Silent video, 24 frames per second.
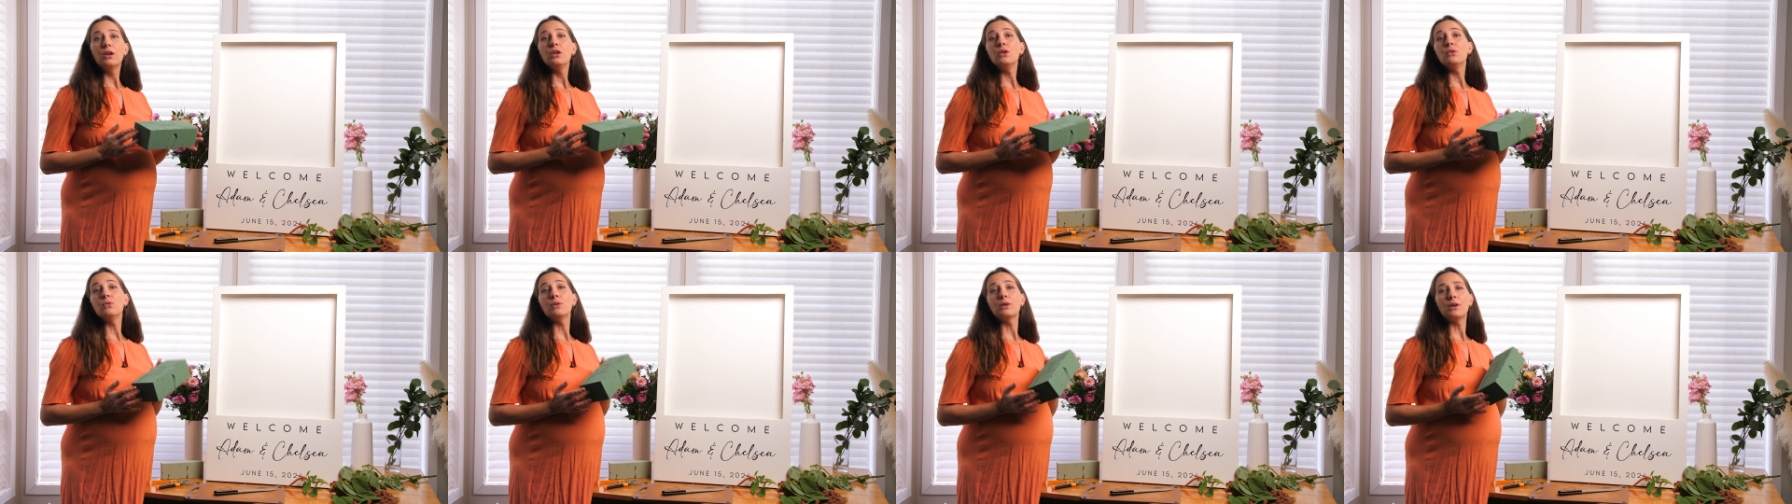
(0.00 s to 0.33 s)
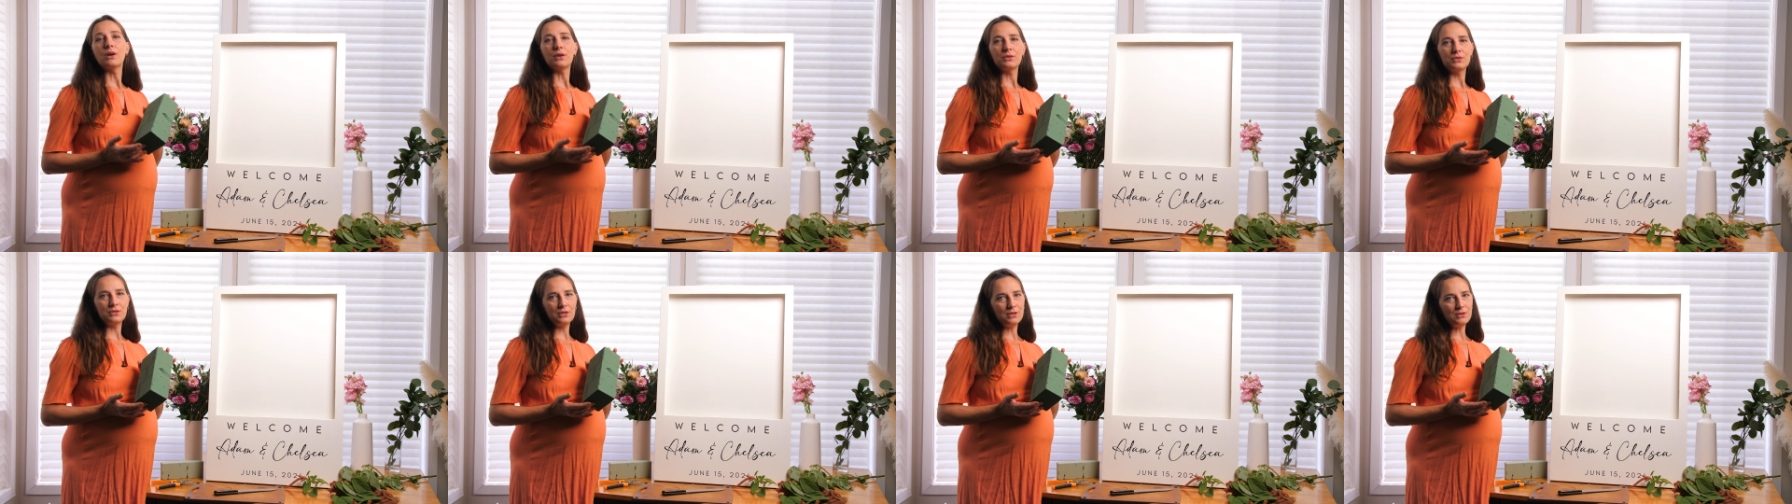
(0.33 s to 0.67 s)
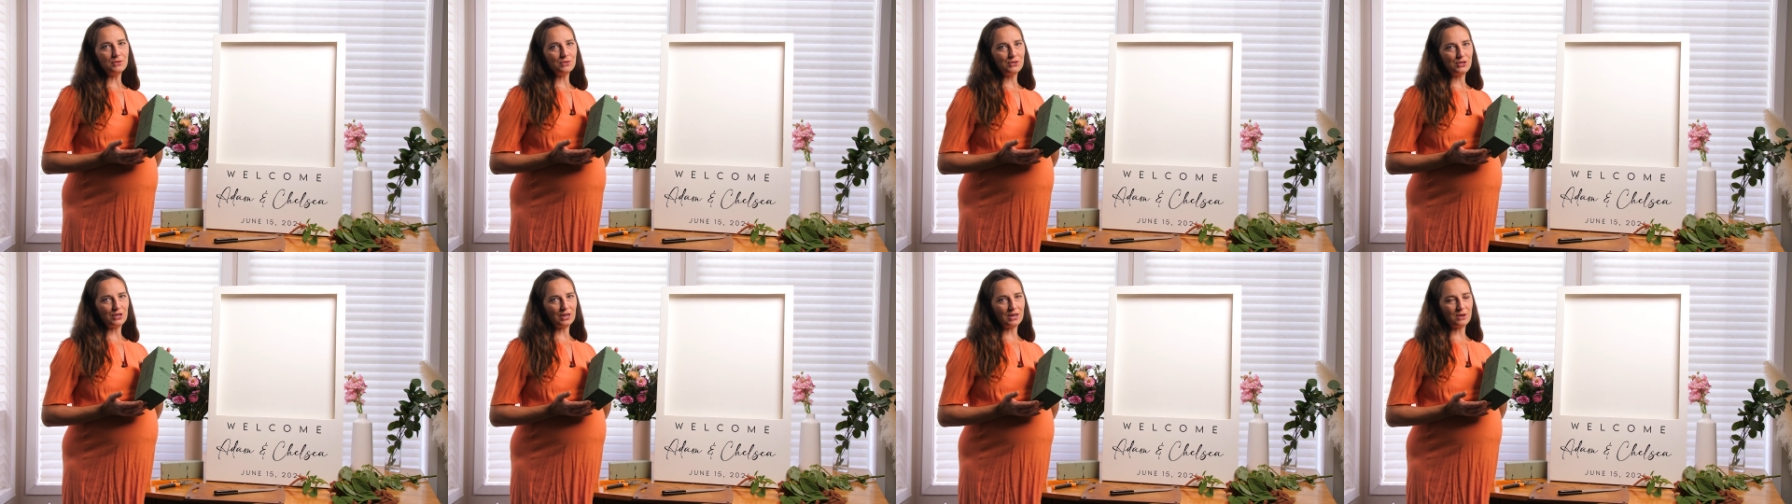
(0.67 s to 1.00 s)
You could also
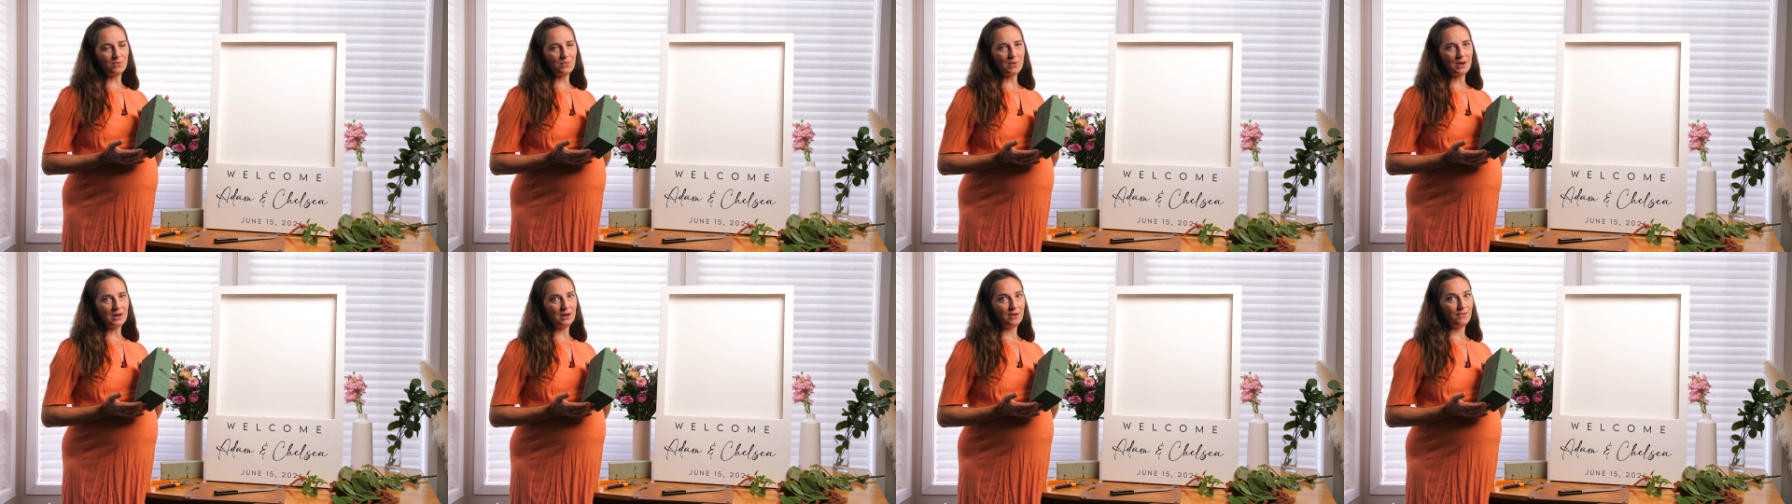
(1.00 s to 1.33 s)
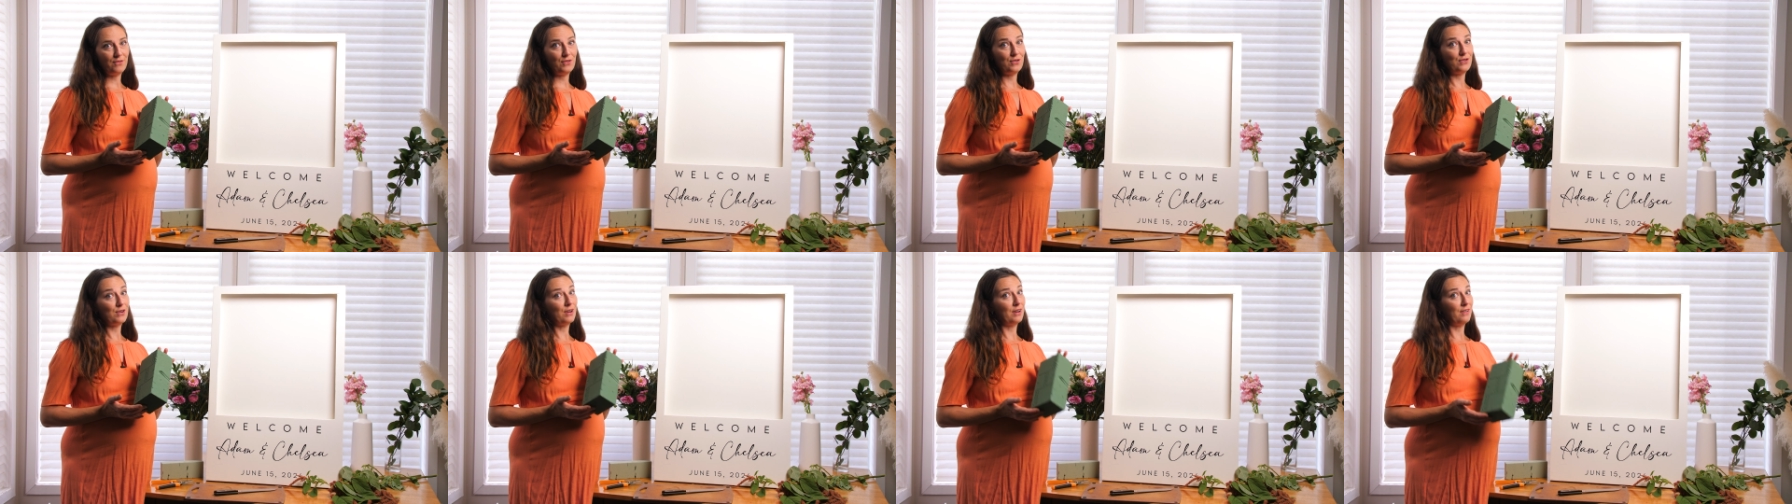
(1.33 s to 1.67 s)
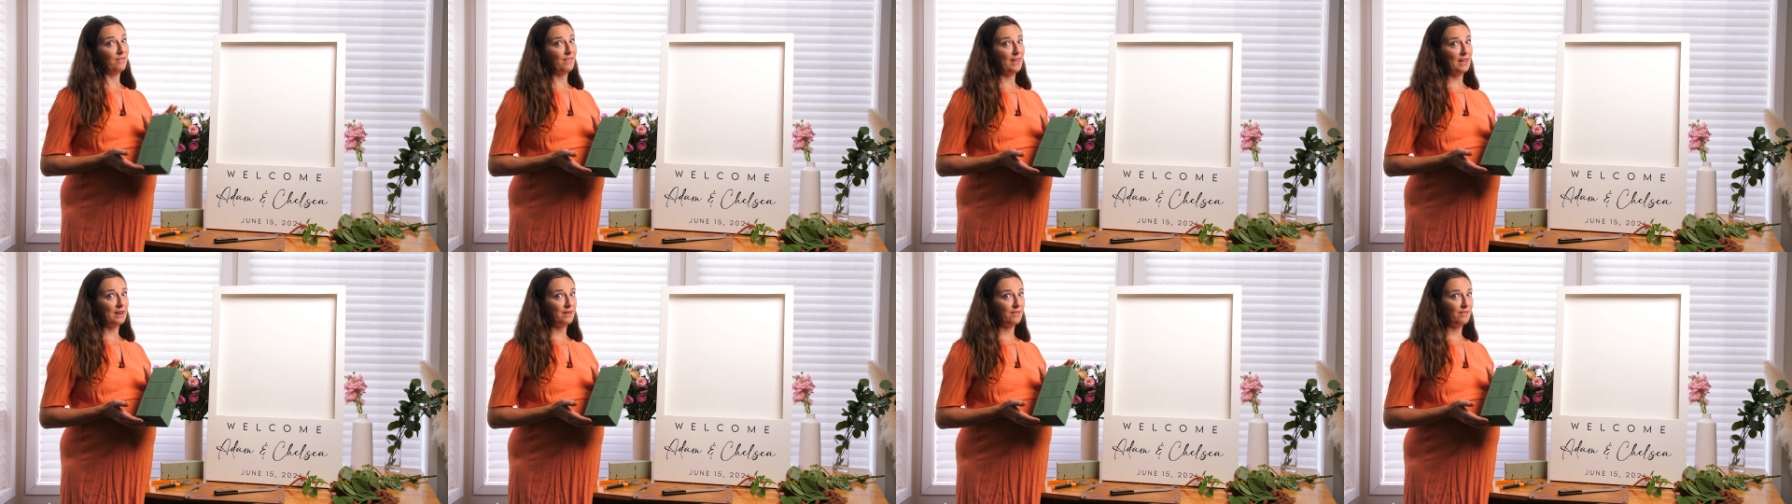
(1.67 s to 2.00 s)
use chicken wire if you're not a
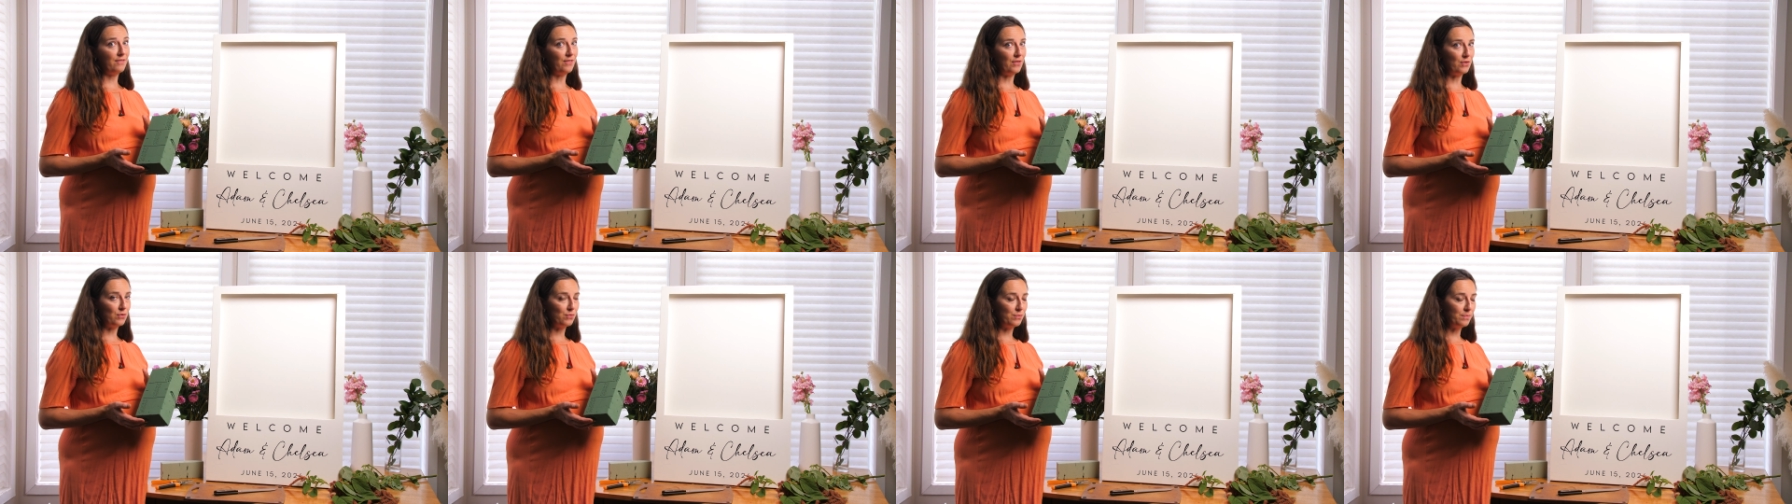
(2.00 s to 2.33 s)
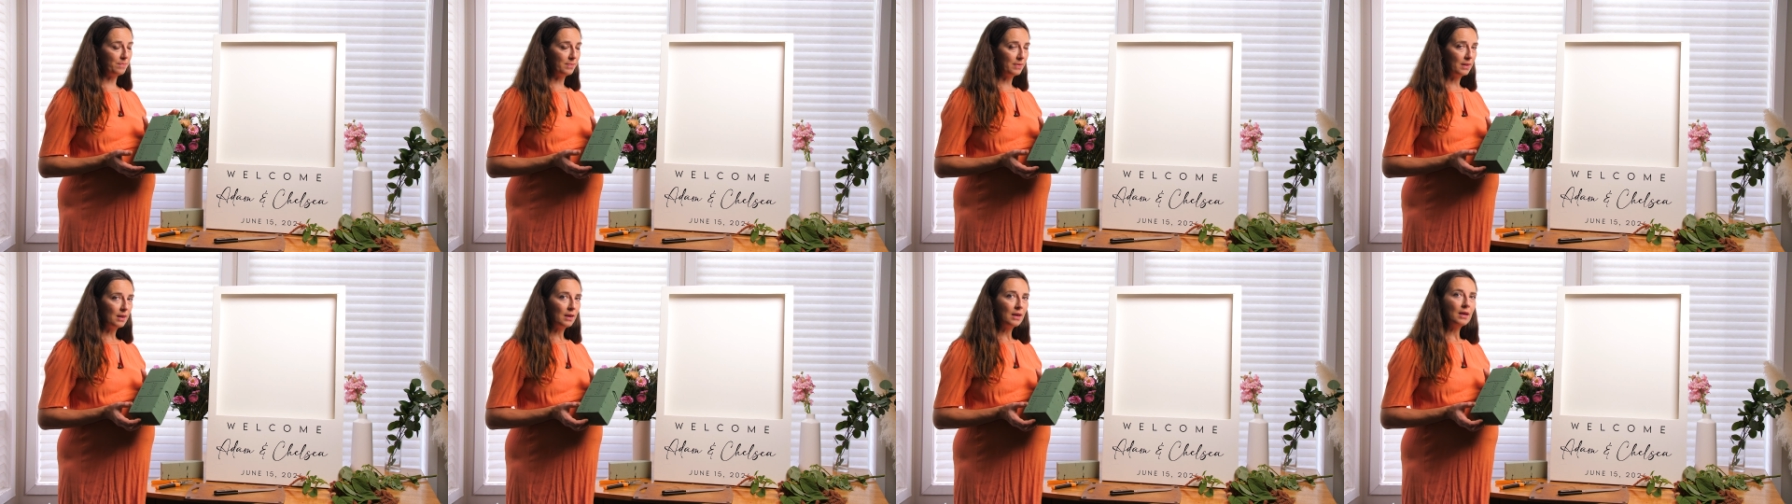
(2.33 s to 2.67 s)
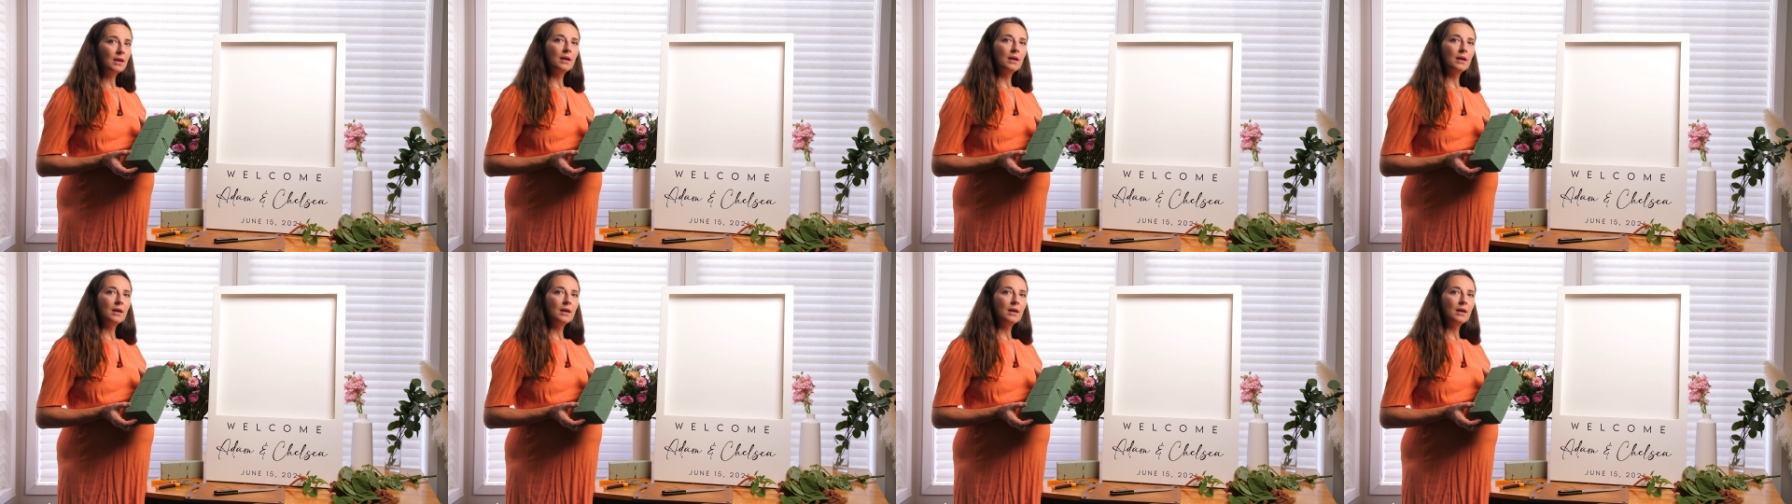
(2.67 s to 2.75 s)
fan of foam.